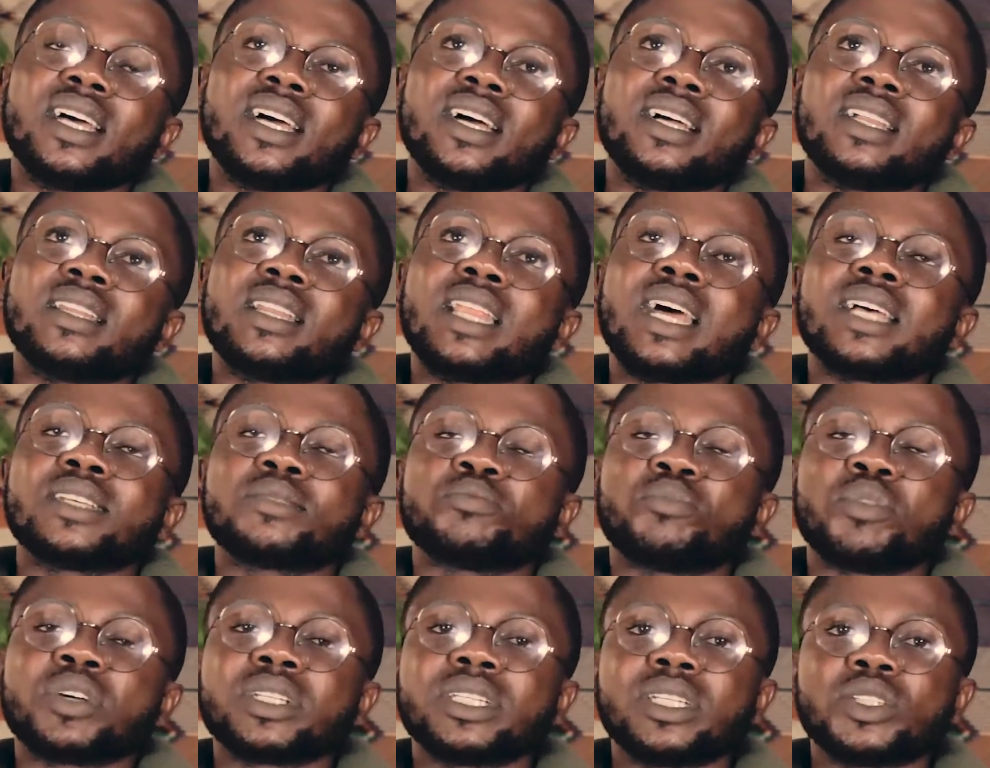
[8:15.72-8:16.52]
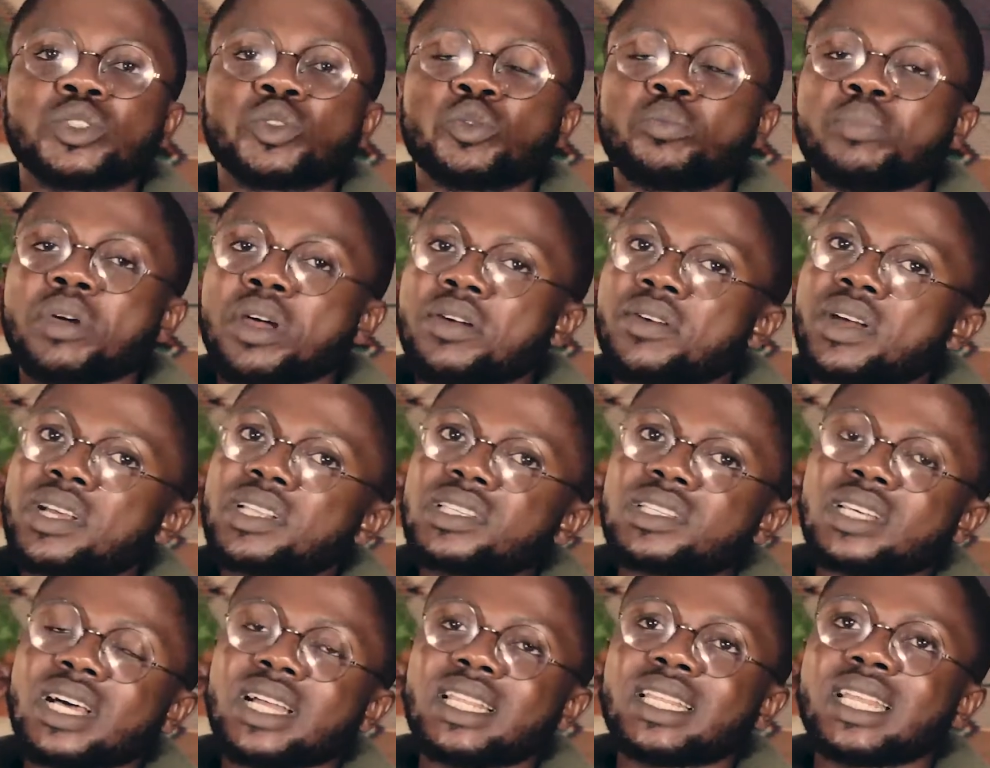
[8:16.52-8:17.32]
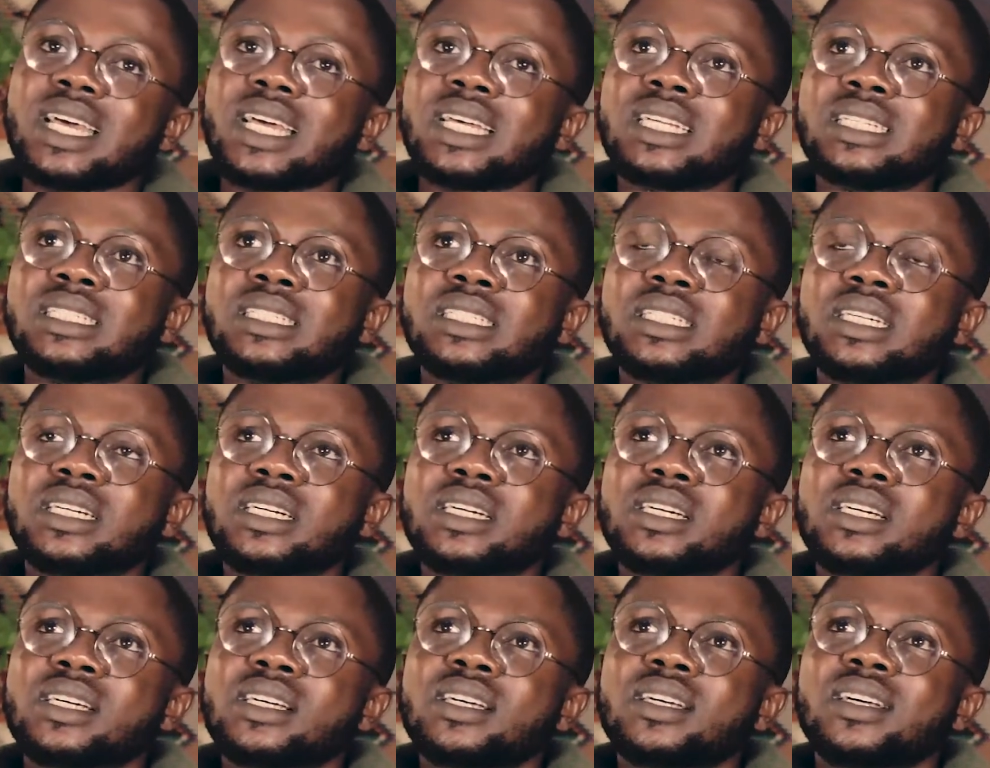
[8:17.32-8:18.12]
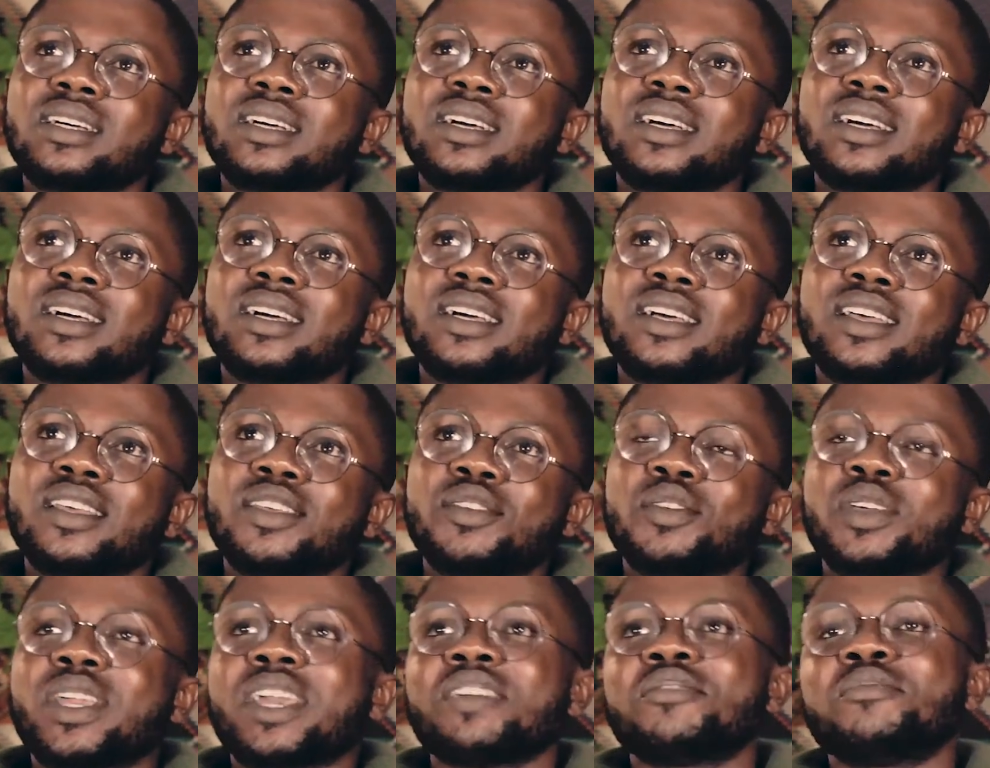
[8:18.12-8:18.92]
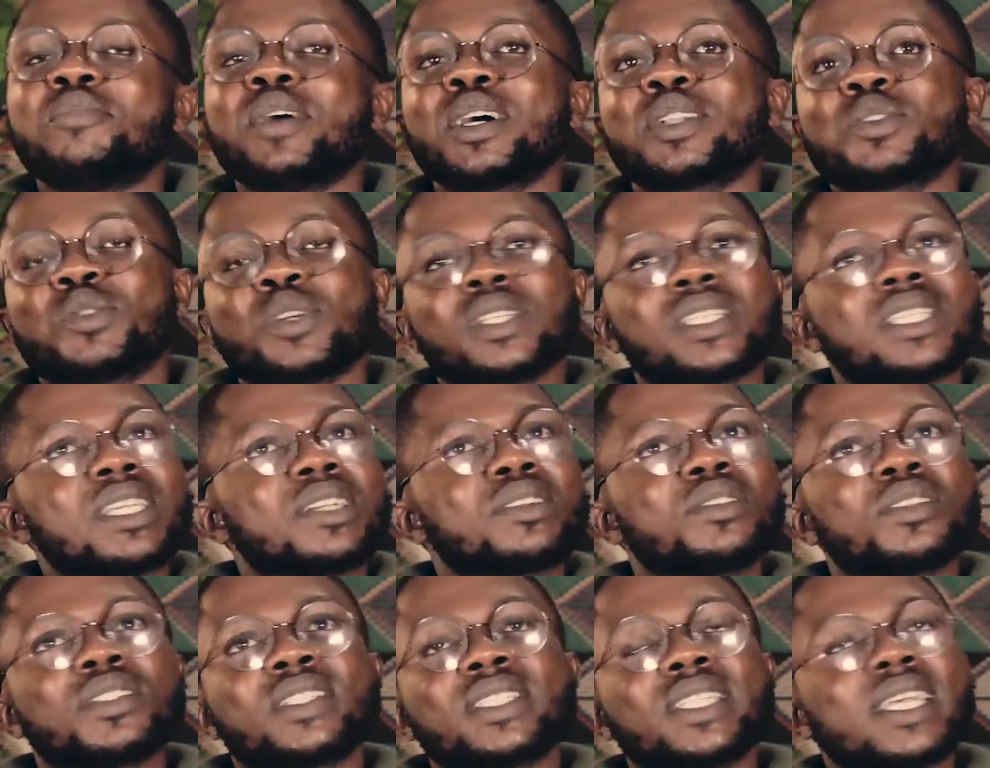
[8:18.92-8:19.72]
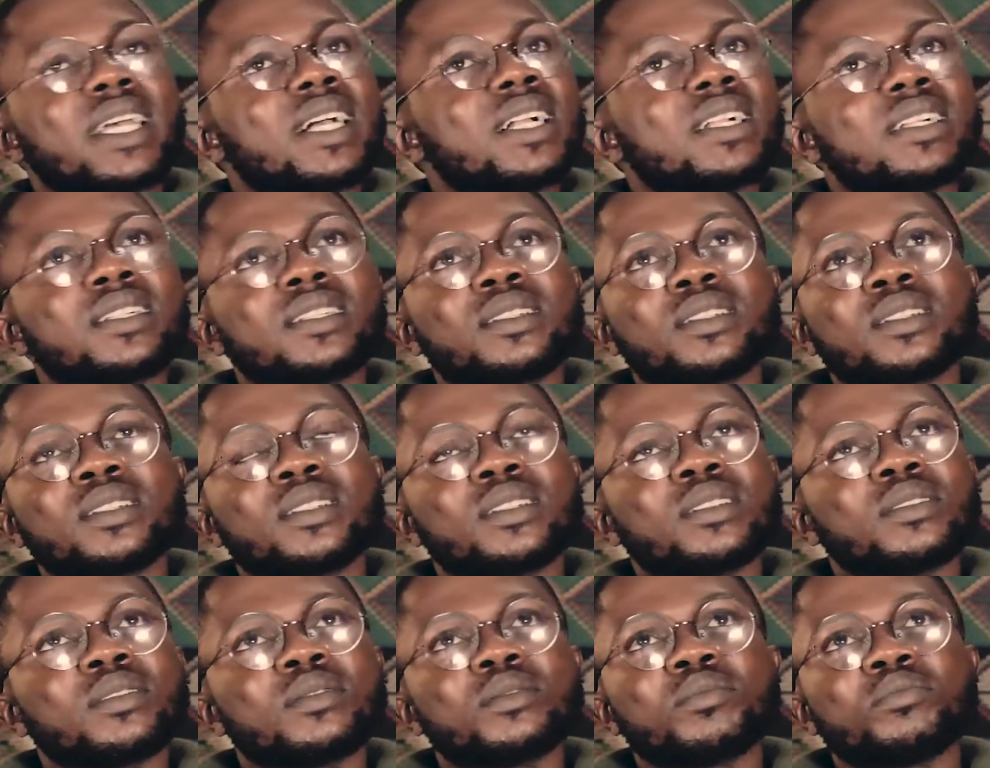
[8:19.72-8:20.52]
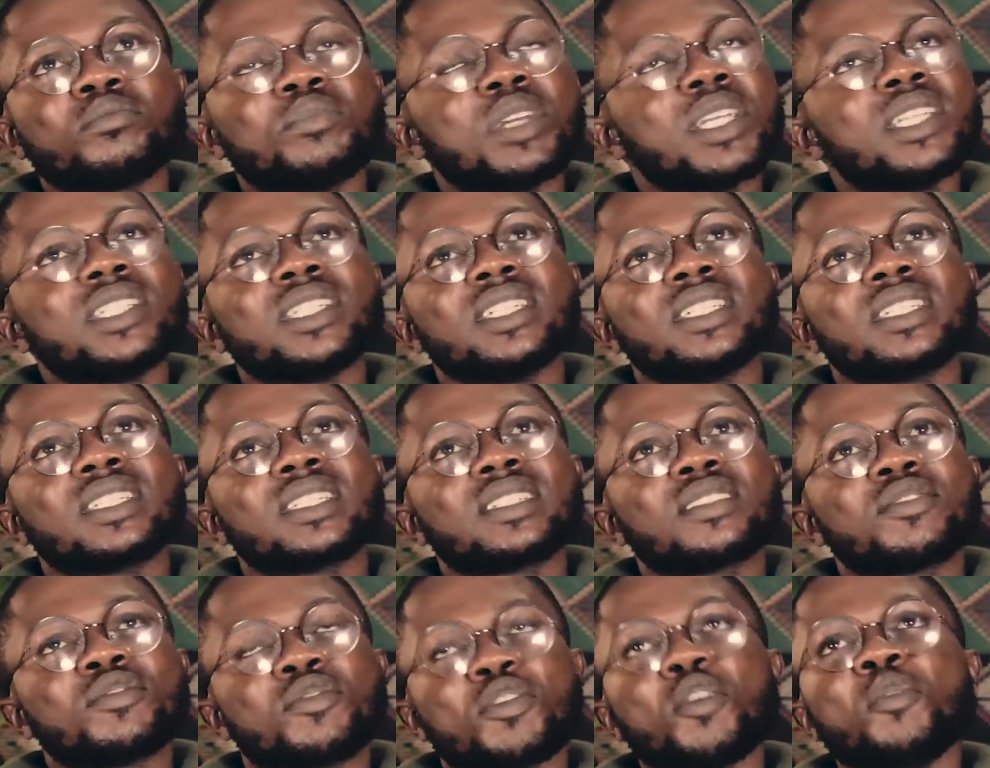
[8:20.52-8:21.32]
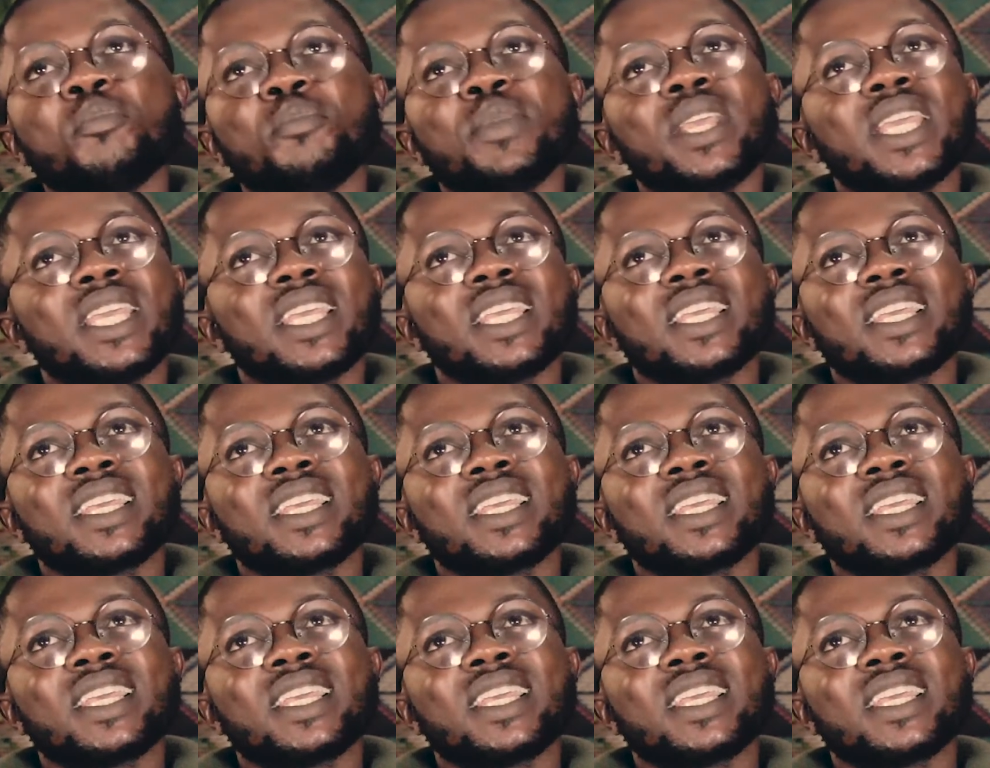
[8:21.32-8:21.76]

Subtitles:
that's both the two parents, and then you gave birth to a sickle cell patient. For me,